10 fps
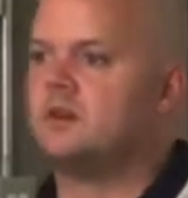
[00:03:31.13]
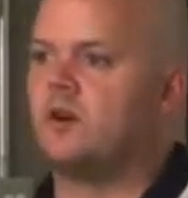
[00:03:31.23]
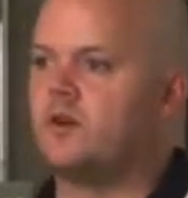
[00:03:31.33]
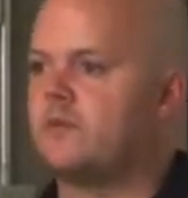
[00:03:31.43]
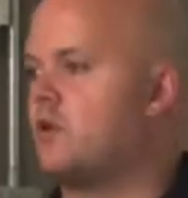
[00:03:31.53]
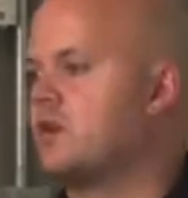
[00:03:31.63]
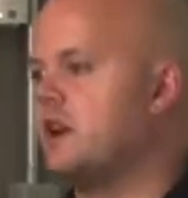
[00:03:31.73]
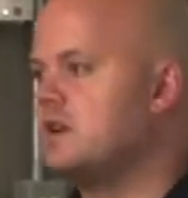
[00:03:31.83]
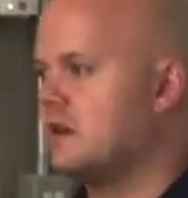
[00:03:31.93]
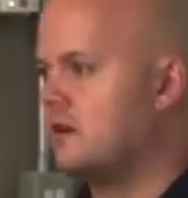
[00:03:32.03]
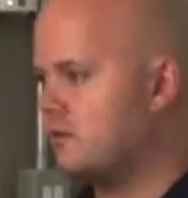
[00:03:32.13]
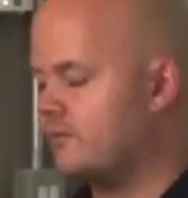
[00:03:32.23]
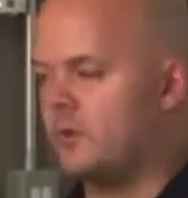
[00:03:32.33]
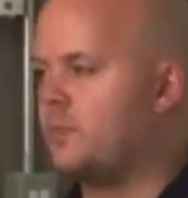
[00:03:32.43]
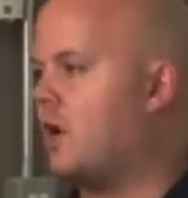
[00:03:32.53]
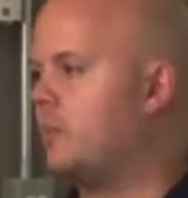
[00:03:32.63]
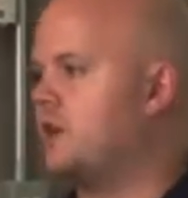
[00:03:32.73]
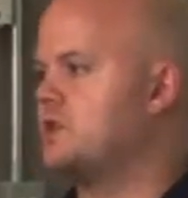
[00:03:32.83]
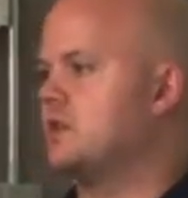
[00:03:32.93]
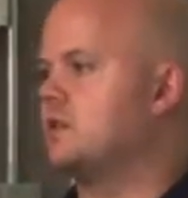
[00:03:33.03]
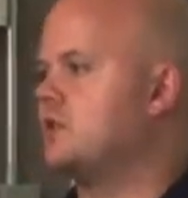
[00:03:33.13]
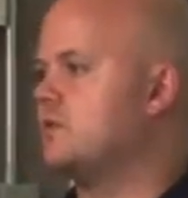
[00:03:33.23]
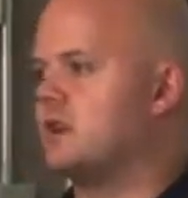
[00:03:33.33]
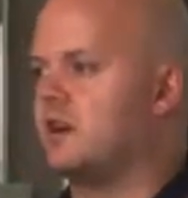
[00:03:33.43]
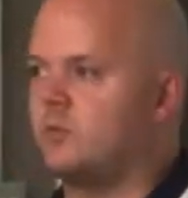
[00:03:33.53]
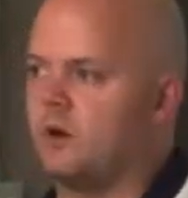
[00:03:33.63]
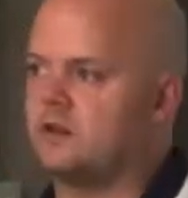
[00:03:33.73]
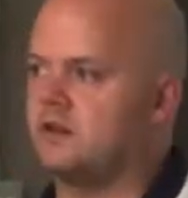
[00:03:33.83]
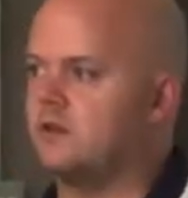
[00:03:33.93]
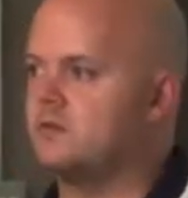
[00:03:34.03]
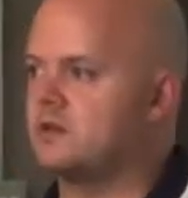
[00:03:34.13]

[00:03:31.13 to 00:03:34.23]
under fourteens on a football pitch on a Tuesday night. What do you do?